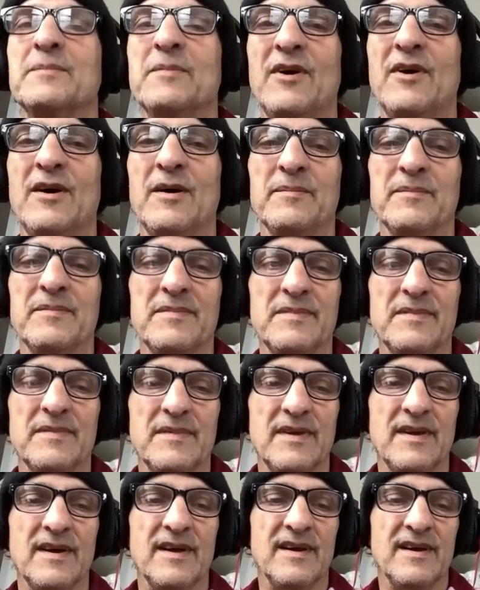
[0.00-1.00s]
mom,
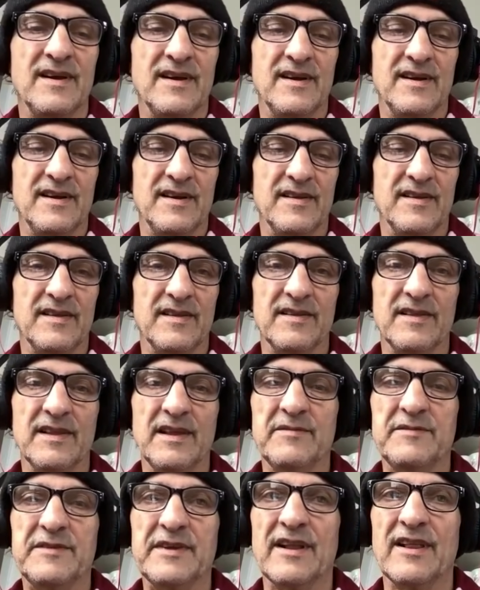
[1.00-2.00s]

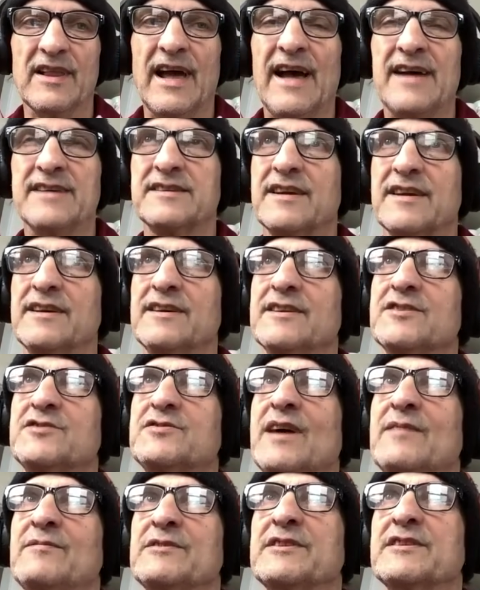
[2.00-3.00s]
lived in Alaska and
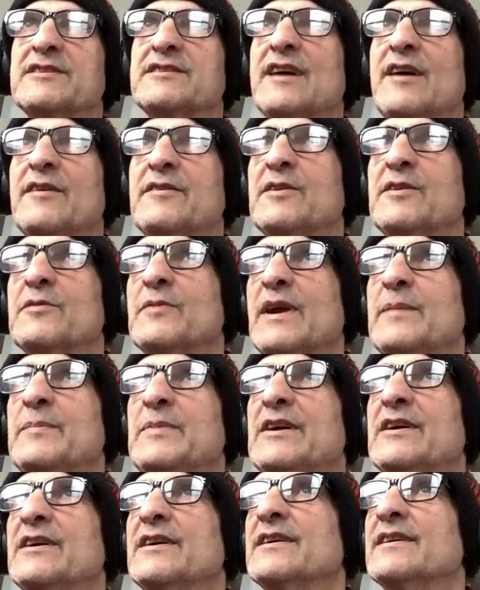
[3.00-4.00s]
traveled to Saudi
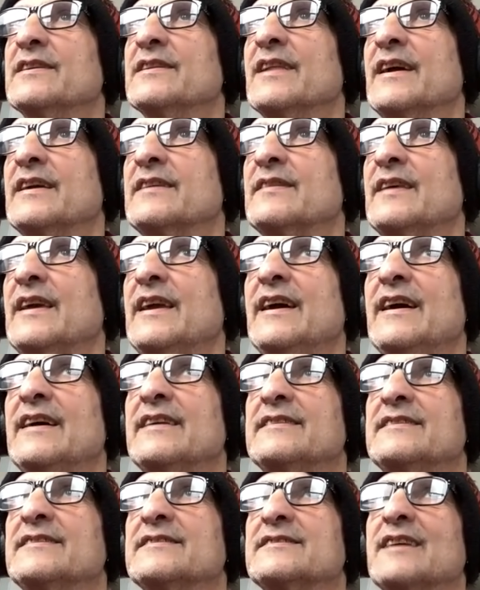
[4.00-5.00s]
Arabia, and like they
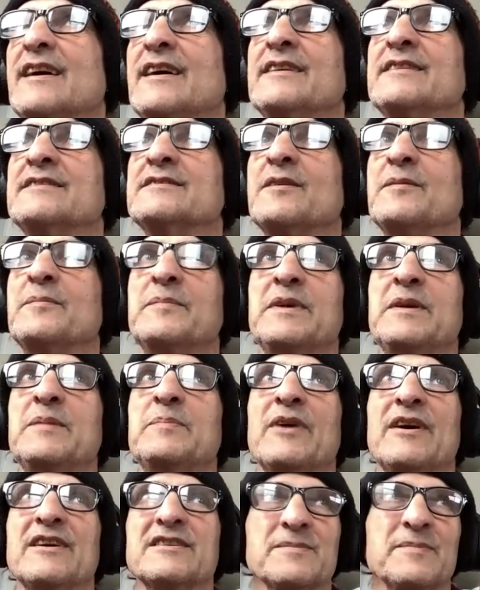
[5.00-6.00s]
had designs on me
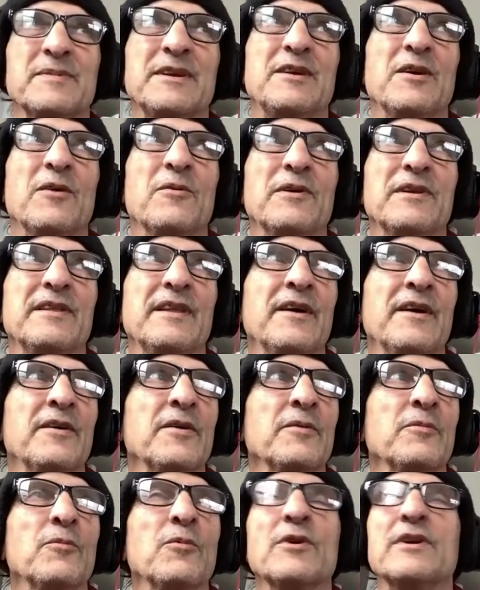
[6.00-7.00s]
possibly going
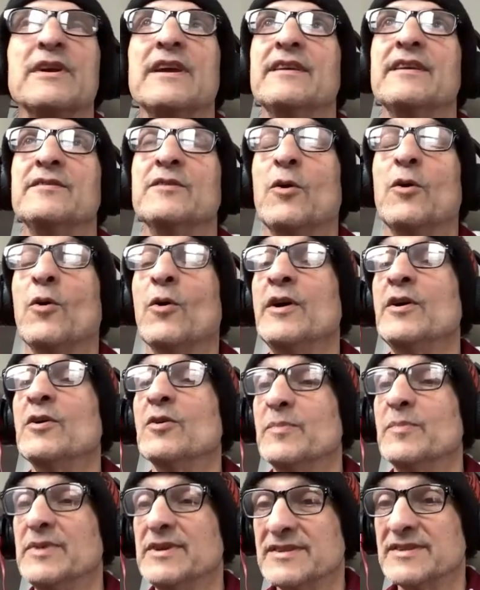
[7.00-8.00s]
there and working in the
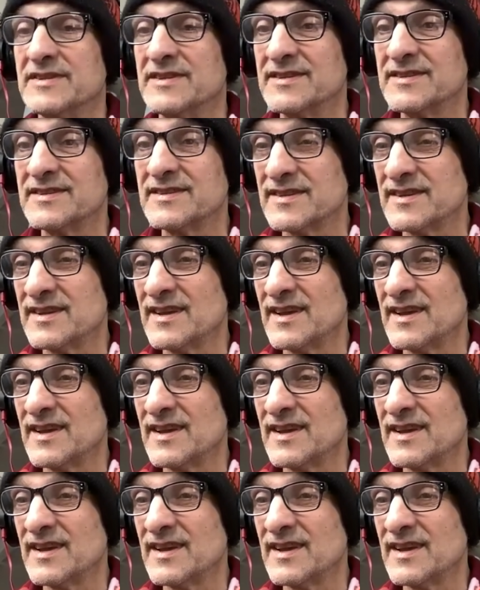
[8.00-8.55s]
oil business.